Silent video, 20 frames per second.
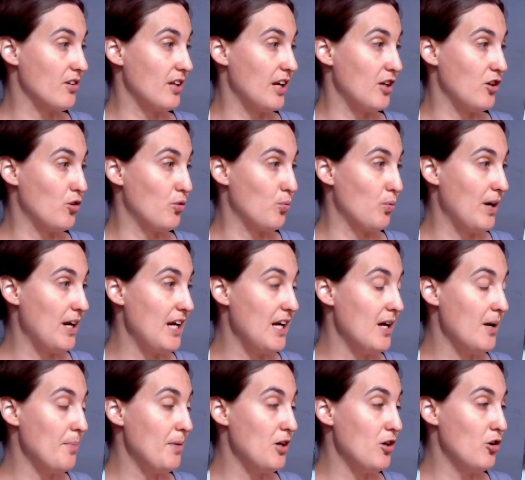They
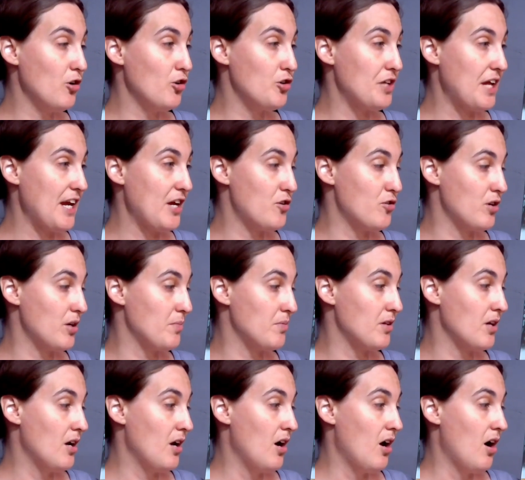swam in her daydreams
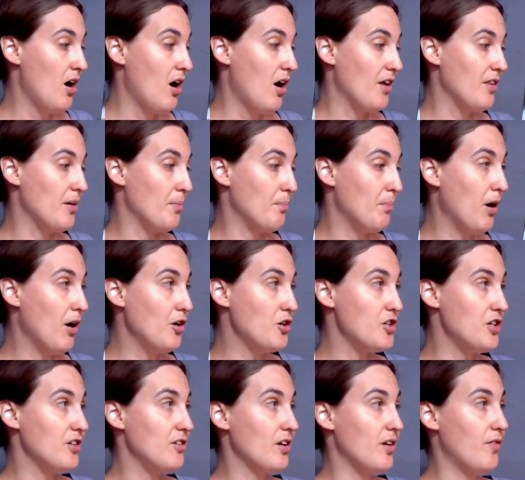on the
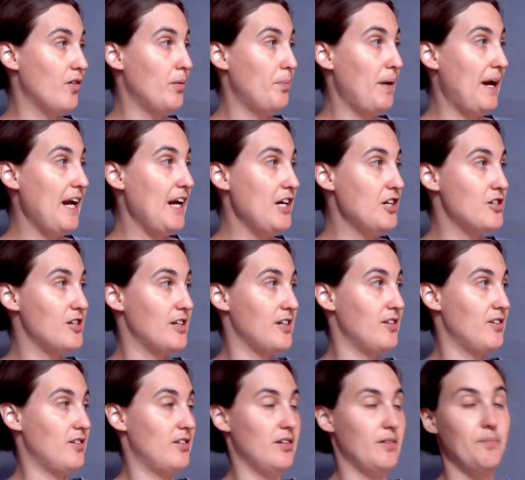margins of her
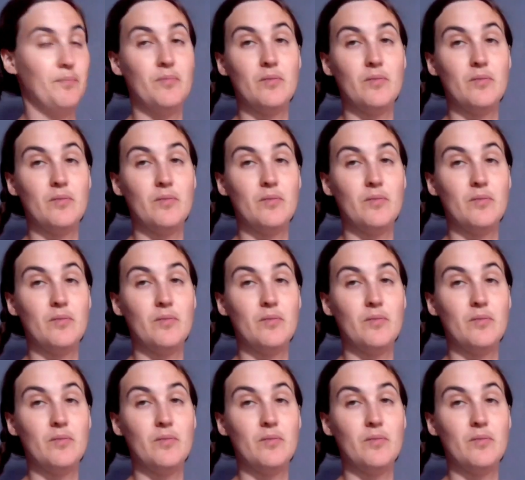pages.